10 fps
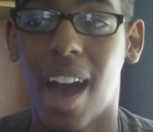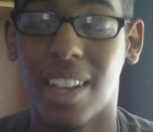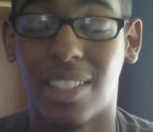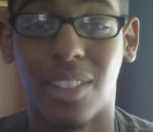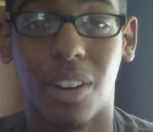
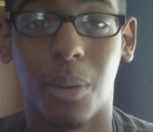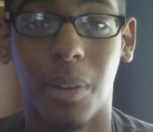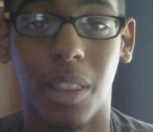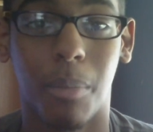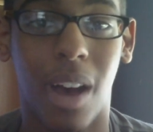I started
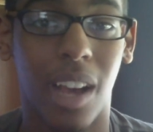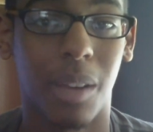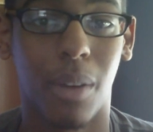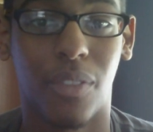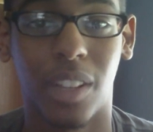reading the
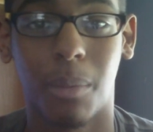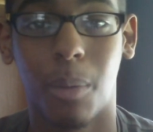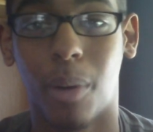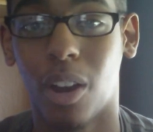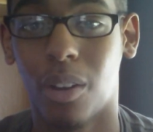manga, my friend let
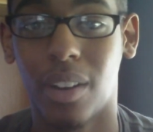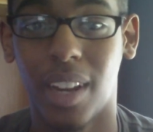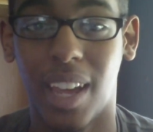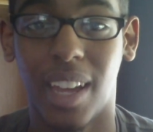me borrow it,